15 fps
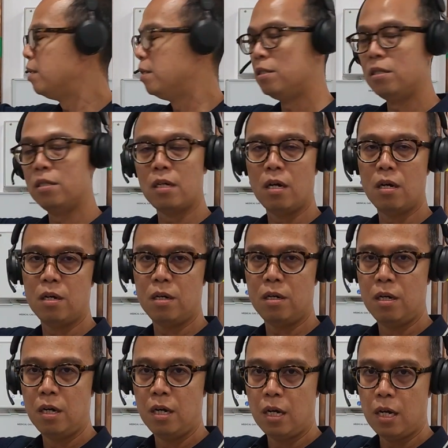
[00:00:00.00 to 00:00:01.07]
And this is
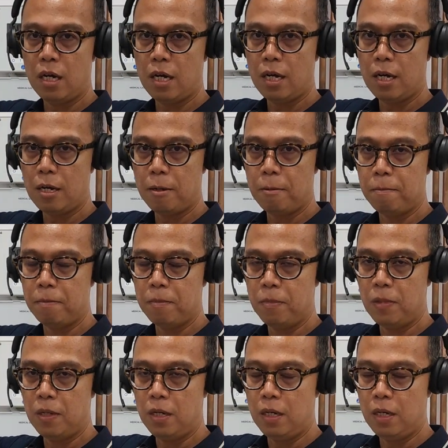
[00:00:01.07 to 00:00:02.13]
our
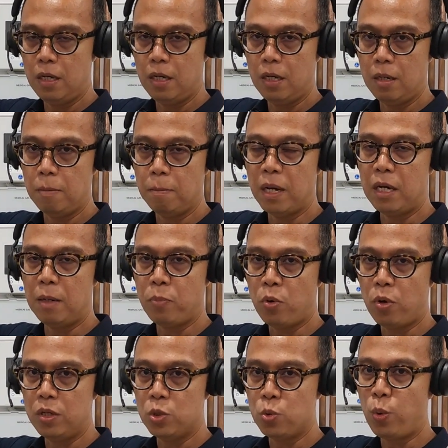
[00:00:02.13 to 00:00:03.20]
the
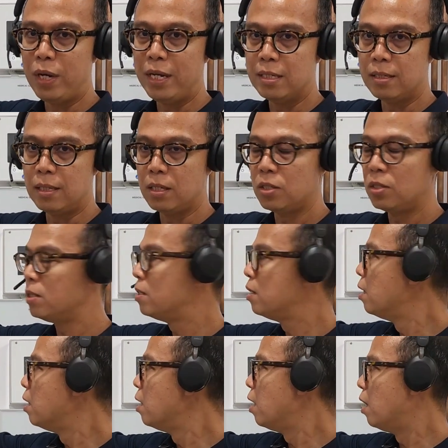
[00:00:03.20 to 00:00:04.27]
MediPoint 26
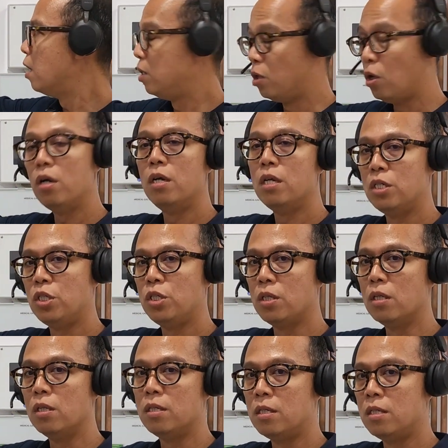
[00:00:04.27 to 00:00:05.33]

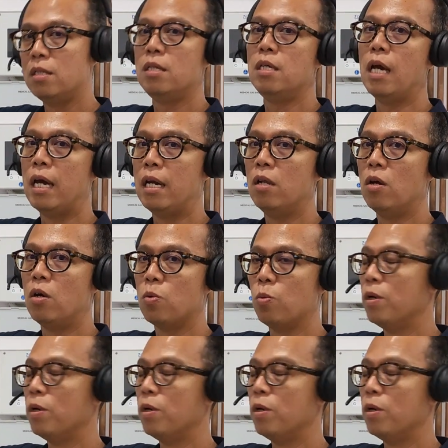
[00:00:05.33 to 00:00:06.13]
non-digital. This is the analog